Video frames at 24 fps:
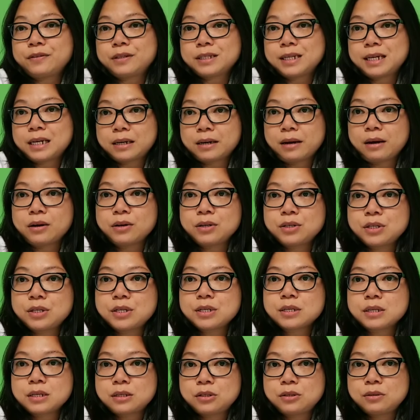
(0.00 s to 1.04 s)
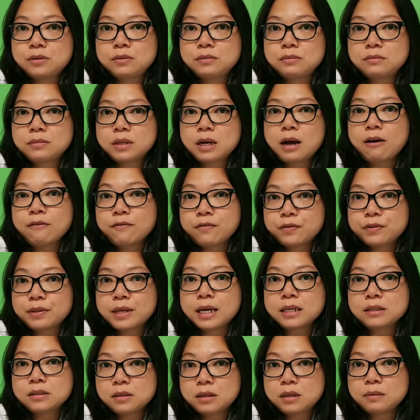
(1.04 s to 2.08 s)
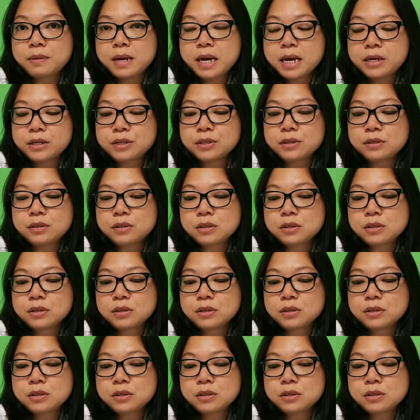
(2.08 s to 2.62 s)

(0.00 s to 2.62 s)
technologies and offer that to the patient.